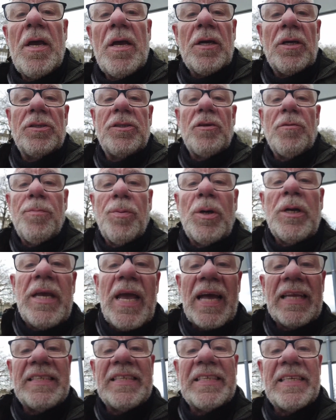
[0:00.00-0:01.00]
because everybody
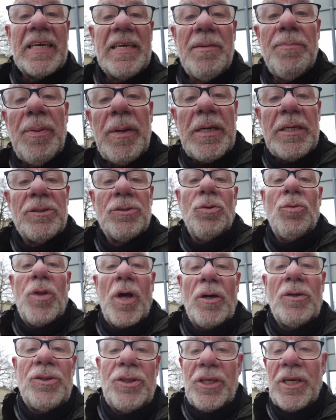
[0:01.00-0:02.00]
had CBs all
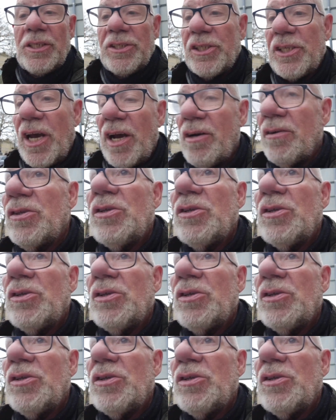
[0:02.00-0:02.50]
those years ago.